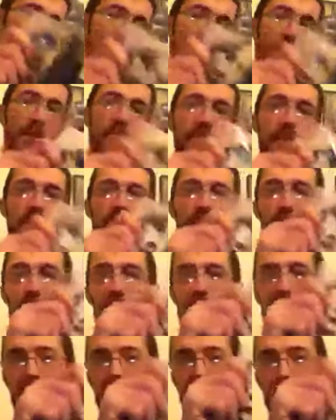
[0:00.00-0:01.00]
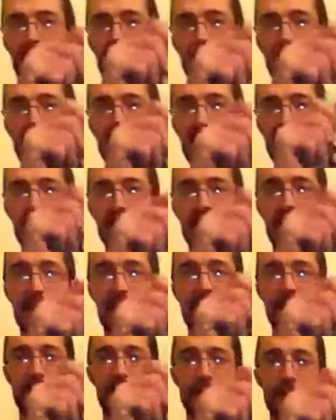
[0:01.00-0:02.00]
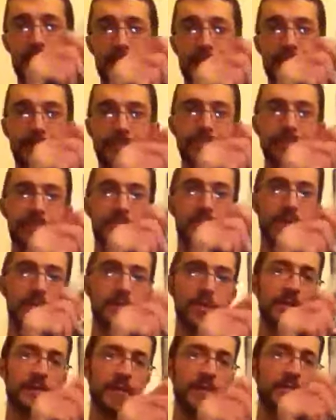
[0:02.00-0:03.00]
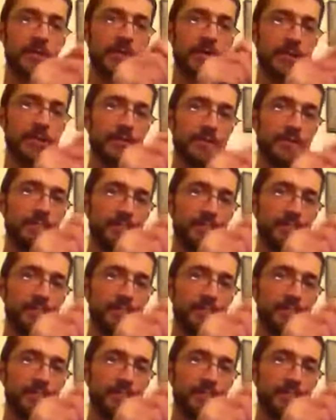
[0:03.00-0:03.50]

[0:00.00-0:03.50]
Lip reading: whenever it all goes to one side or one corner,